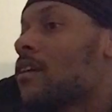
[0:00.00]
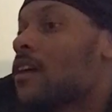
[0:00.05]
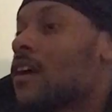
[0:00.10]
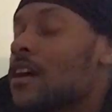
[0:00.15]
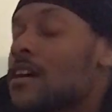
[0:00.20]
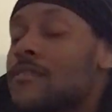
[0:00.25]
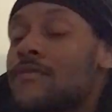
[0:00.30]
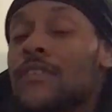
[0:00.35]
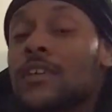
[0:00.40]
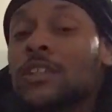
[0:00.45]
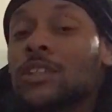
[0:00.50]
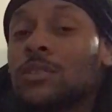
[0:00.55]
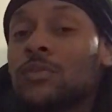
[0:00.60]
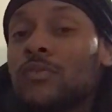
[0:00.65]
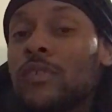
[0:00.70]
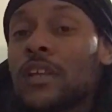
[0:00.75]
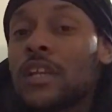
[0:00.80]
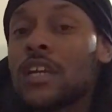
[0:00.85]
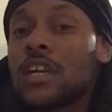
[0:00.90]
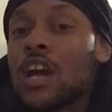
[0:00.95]
Official
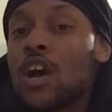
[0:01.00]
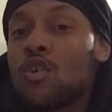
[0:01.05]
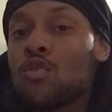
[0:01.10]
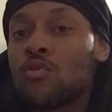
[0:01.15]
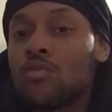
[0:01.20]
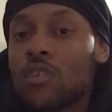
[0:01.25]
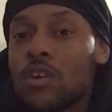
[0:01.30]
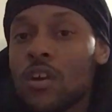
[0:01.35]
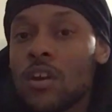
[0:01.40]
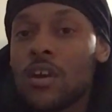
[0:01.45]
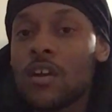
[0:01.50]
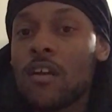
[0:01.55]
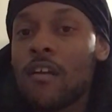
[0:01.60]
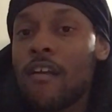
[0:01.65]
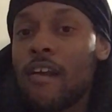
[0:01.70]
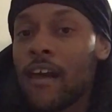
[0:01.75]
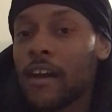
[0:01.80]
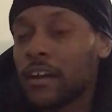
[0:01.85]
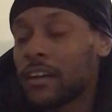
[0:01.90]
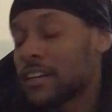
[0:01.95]
video.
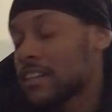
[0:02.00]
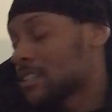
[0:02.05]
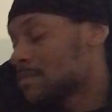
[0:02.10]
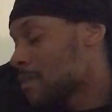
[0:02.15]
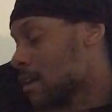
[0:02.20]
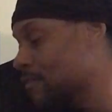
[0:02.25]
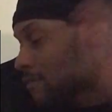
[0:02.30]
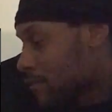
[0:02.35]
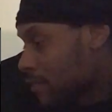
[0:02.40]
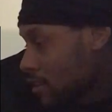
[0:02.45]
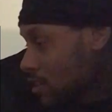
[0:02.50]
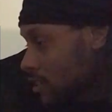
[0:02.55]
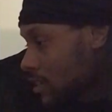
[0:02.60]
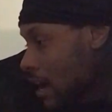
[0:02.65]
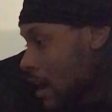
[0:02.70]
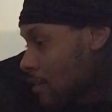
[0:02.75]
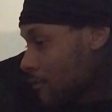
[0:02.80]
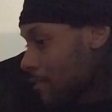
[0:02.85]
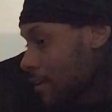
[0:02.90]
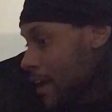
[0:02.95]
It's my first
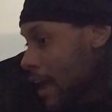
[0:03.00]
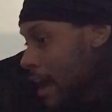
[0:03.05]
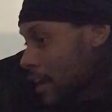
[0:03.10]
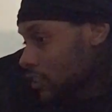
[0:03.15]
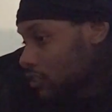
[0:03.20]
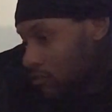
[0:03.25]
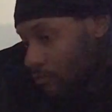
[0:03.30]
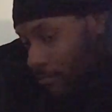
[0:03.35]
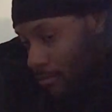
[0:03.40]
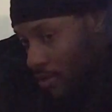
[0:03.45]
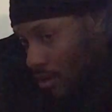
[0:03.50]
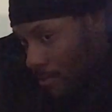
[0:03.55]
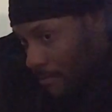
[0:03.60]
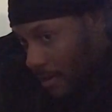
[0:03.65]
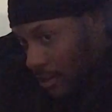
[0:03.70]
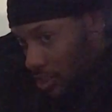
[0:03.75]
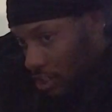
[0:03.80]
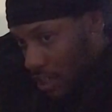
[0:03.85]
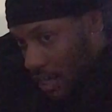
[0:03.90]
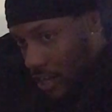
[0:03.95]
time react to, bro, on my
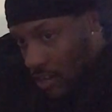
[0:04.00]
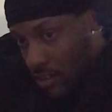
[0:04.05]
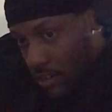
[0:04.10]
channel.